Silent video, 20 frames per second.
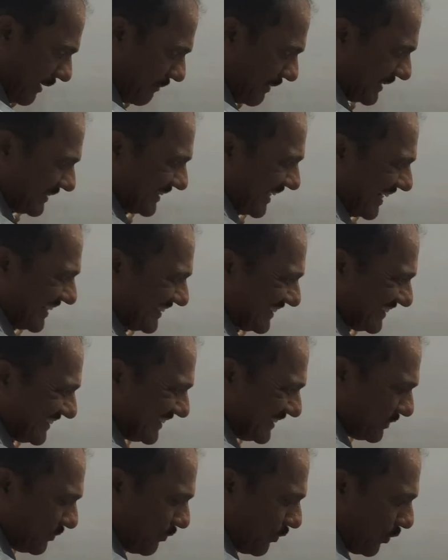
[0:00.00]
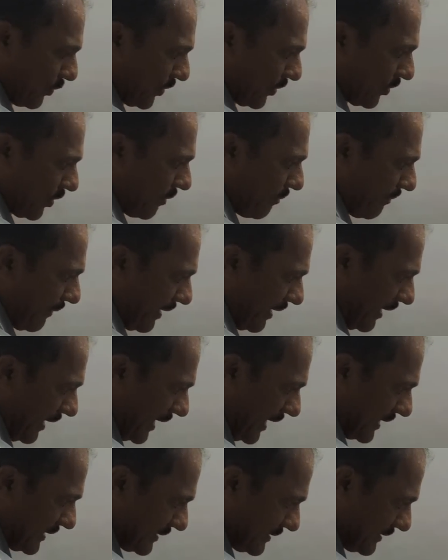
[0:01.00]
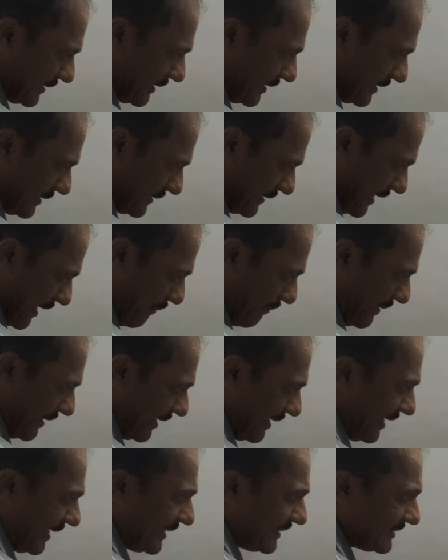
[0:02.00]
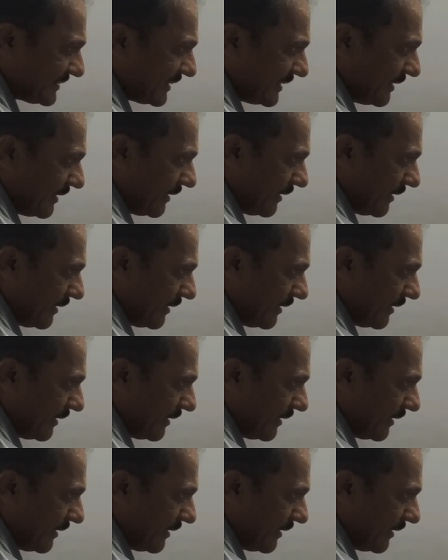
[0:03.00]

remains as it is. Fourier of x is capital X